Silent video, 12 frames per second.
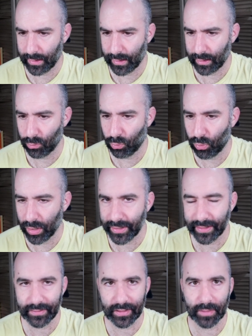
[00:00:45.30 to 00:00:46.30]
One
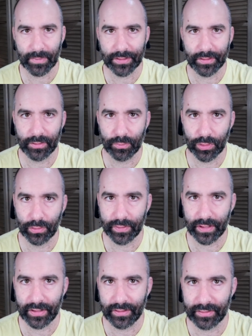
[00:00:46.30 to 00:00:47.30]
nice thing about this move
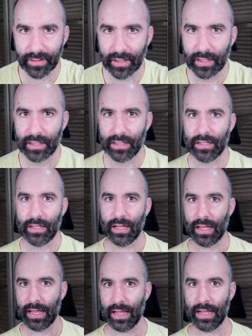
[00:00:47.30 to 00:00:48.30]
is
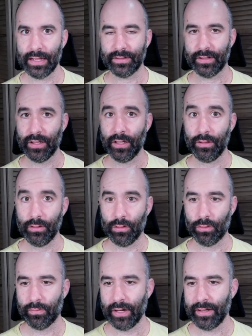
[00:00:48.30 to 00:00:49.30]
at the
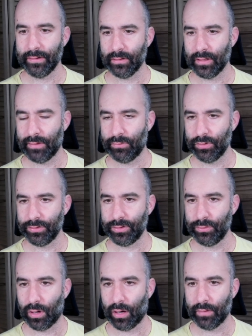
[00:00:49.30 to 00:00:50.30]
lower rating levels,
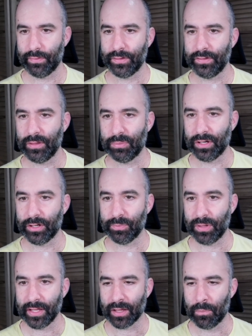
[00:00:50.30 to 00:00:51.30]
you often see players
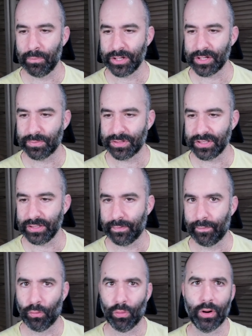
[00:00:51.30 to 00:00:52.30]
playing bishop
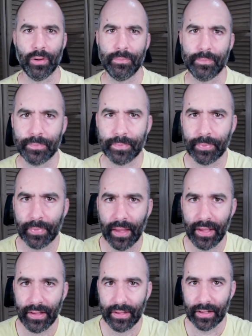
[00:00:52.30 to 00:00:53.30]
c4
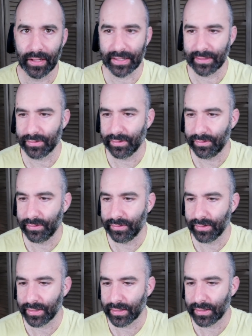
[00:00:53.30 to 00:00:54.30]
against the
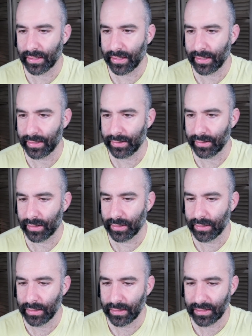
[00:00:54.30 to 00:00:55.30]
Sicilian, and
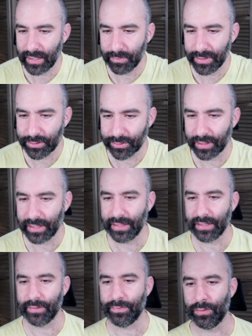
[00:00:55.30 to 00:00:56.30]
can be
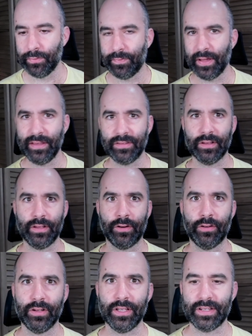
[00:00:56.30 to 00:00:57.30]
tricky if you face an
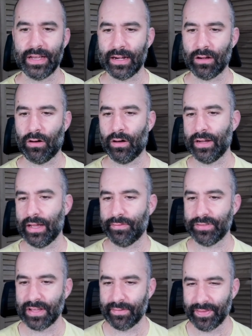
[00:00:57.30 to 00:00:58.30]
early attack on
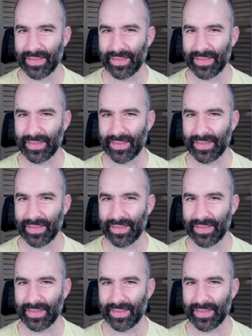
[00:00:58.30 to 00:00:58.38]
f7.